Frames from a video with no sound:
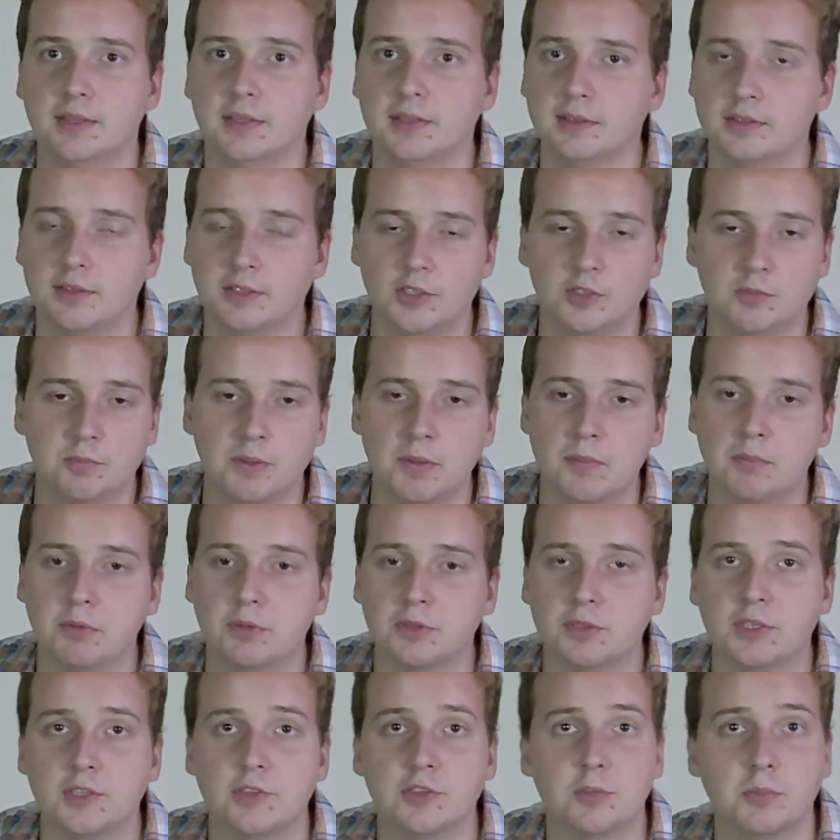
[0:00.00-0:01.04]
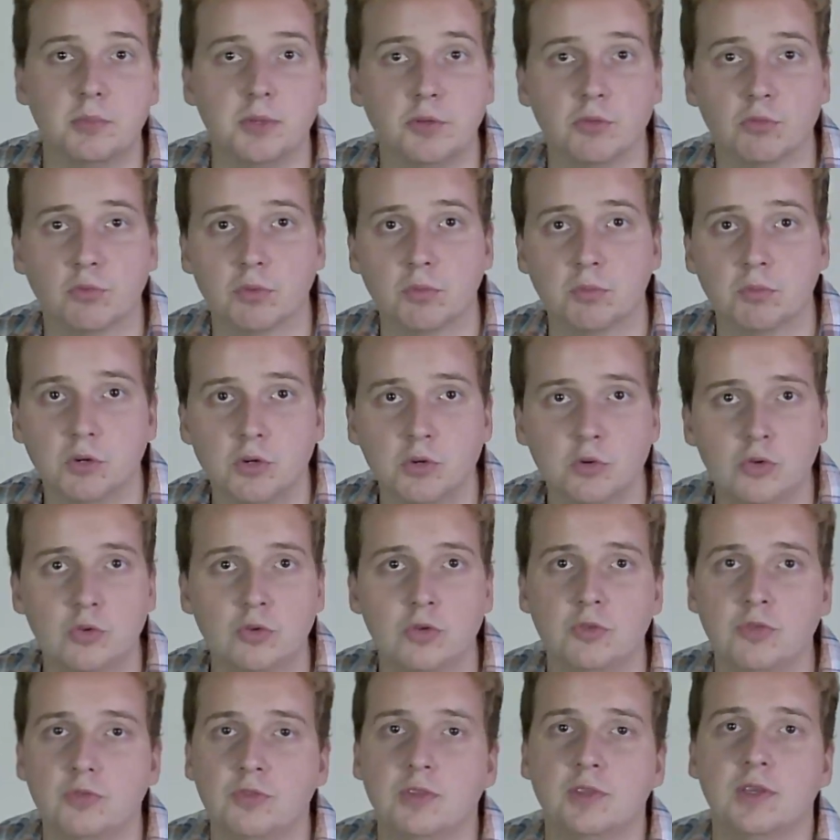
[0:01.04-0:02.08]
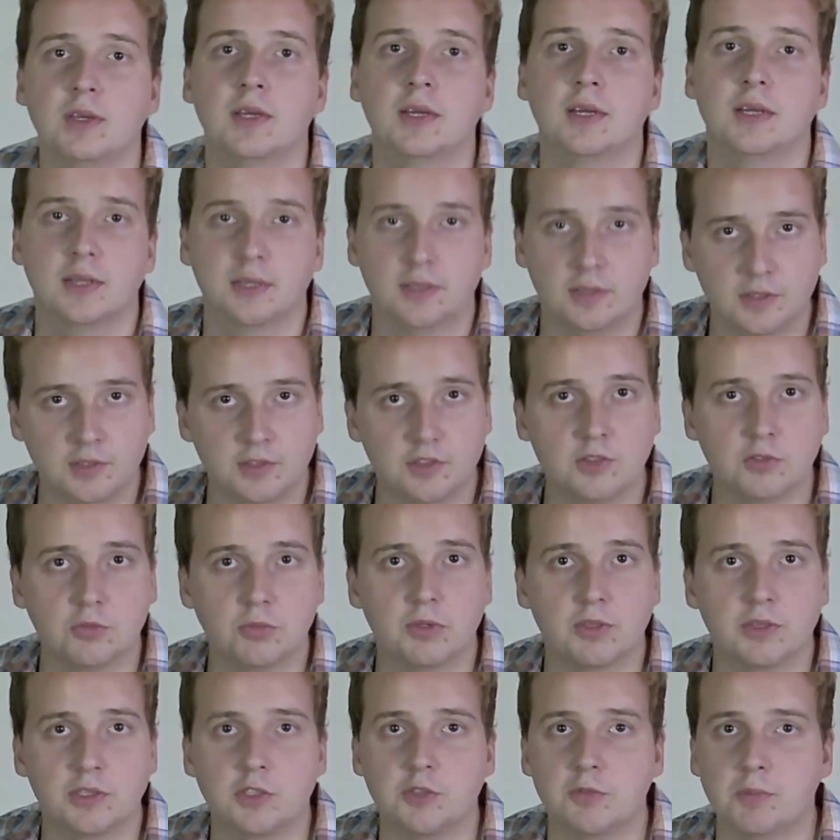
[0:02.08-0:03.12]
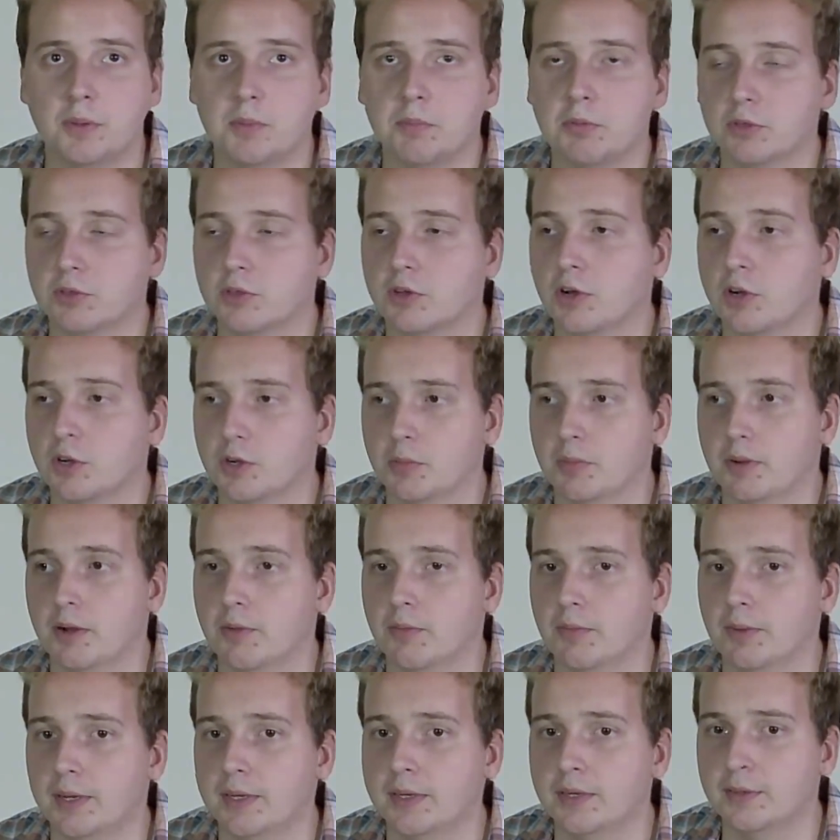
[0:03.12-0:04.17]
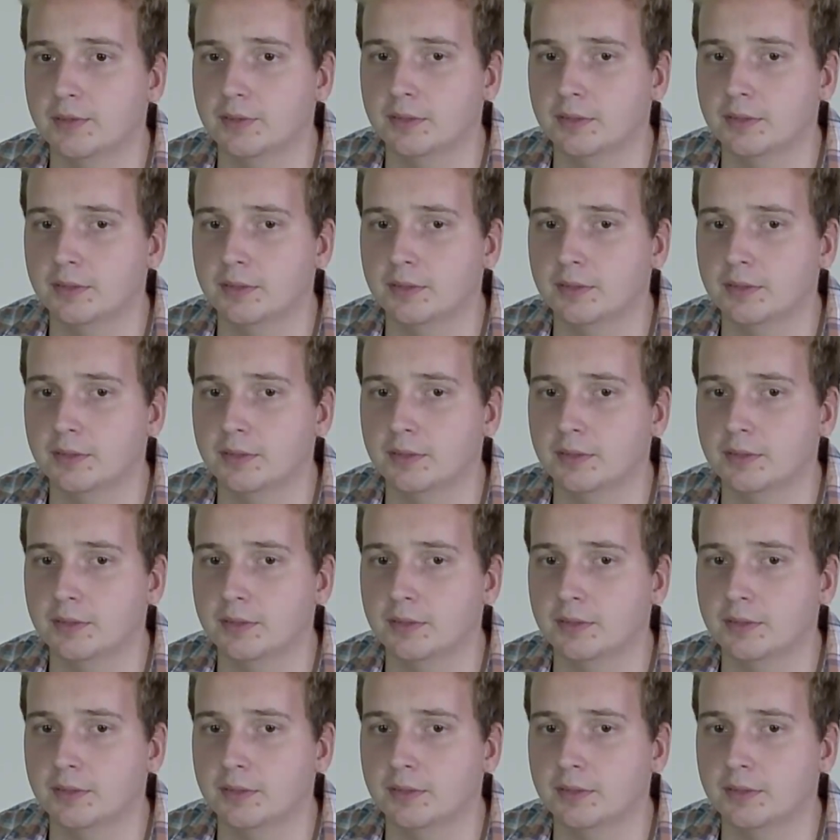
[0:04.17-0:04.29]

These people need to be removed. This is what these people talk about, right?